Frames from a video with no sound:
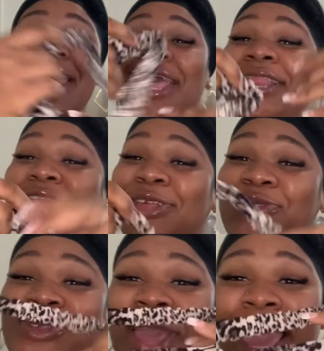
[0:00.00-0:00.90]

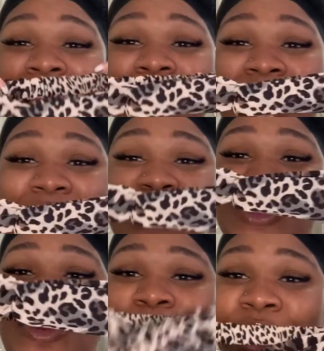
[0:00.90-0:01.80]
This headband is
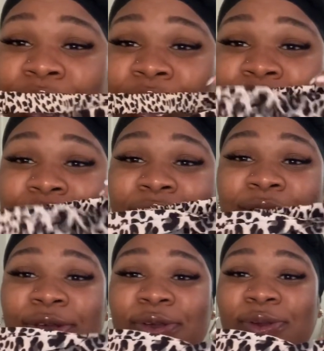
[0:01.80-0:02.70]
super
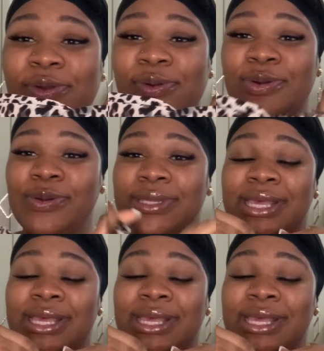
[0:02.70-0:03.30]
cute.